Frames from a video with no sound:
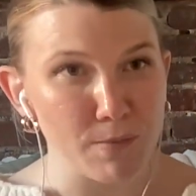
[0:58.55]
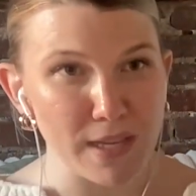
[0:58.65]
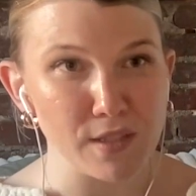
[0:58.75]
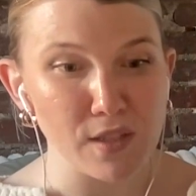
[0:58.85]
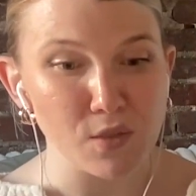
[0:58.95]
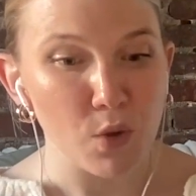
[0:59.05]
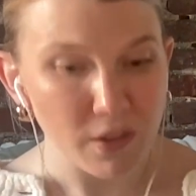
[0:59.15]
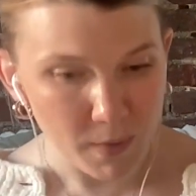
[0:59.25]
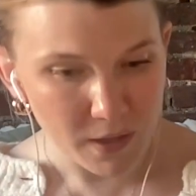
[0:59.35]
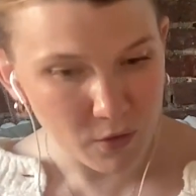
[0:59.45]
because this would
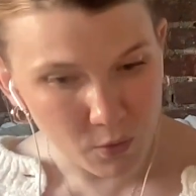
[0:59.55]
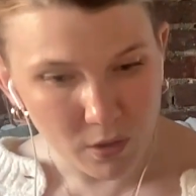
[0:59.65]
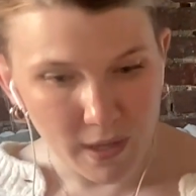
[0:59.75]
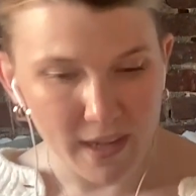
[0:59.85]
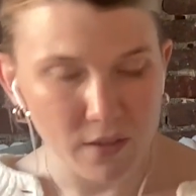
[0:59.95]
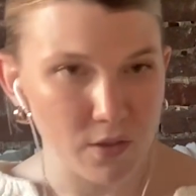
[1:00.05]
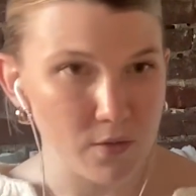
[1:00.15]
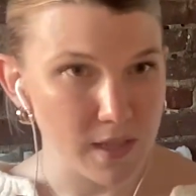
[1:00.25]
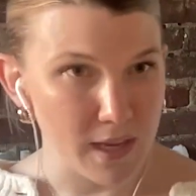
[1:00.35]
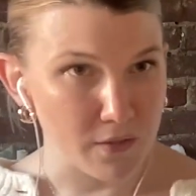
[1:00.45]
have been Lorelai and
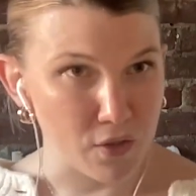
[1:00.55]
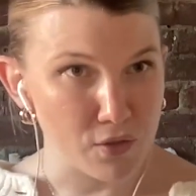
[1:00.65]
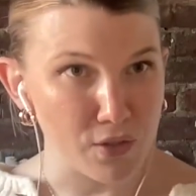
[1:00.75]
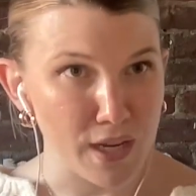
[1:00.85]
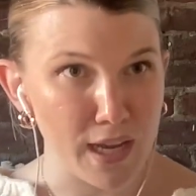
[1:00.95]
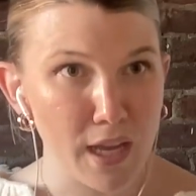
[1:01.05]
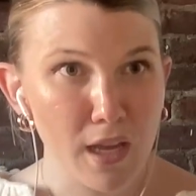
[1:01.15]
Luke's anniversary.